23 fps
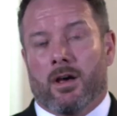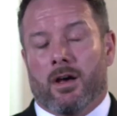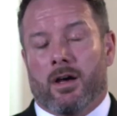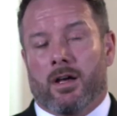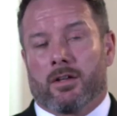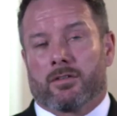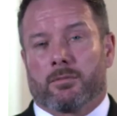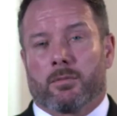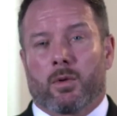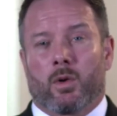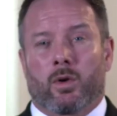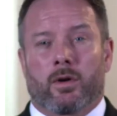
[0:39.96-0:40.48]

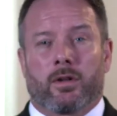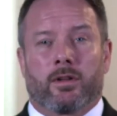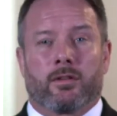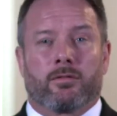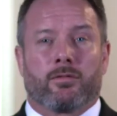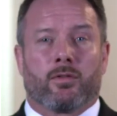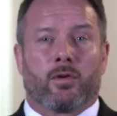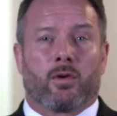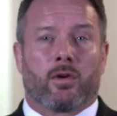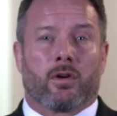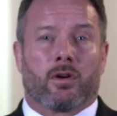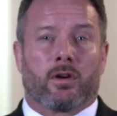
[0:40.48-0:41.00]
It's important
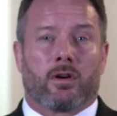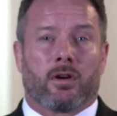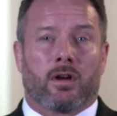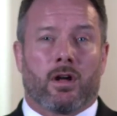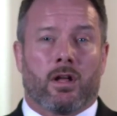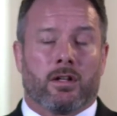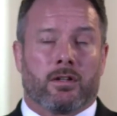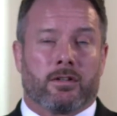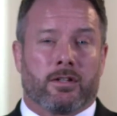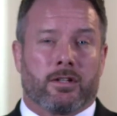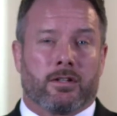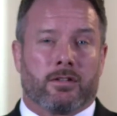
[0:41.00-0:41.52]
for
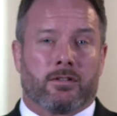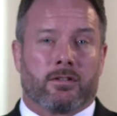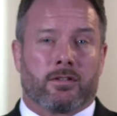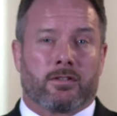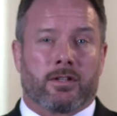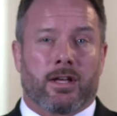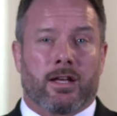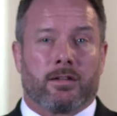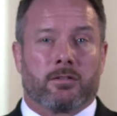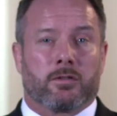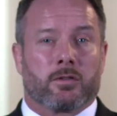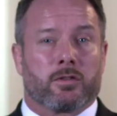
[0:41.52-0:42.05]
all of these
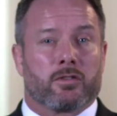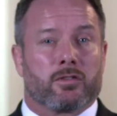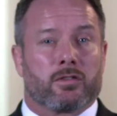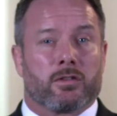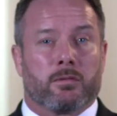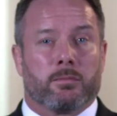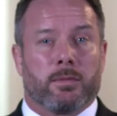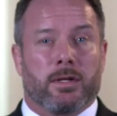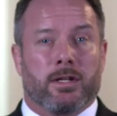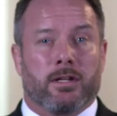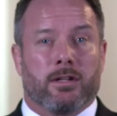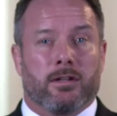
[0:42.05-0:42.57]
establishments
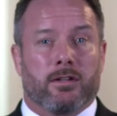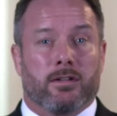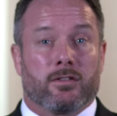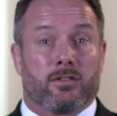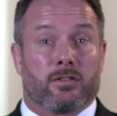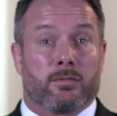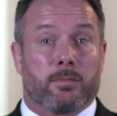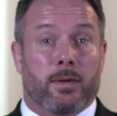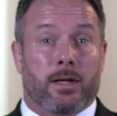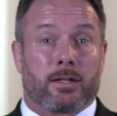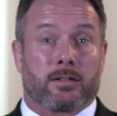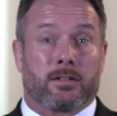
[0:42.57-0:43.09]
to be
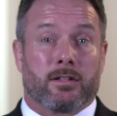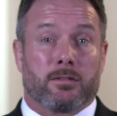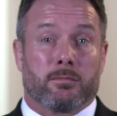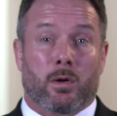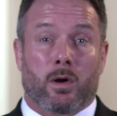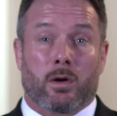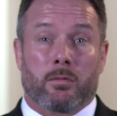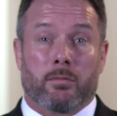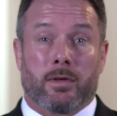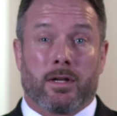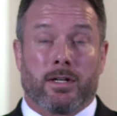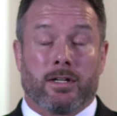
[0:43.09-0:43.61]
inspected,
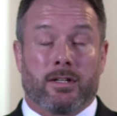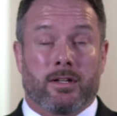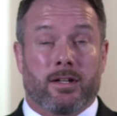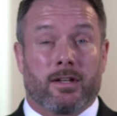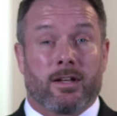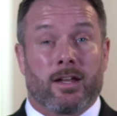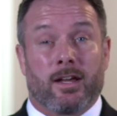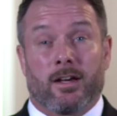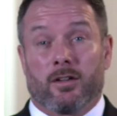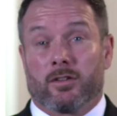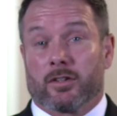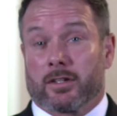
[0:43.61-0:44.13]
permitted,
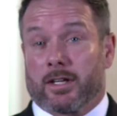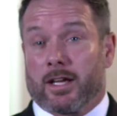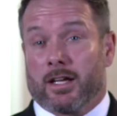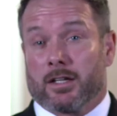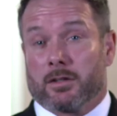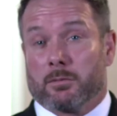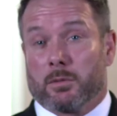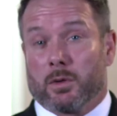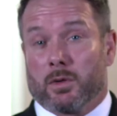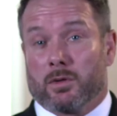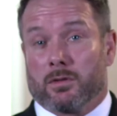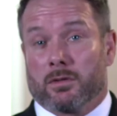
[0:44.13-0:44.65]
and held
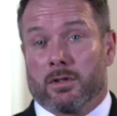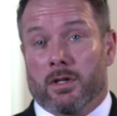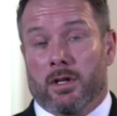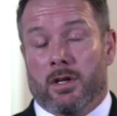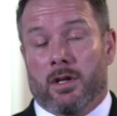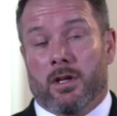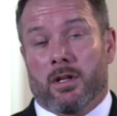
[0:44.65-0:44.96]
accountable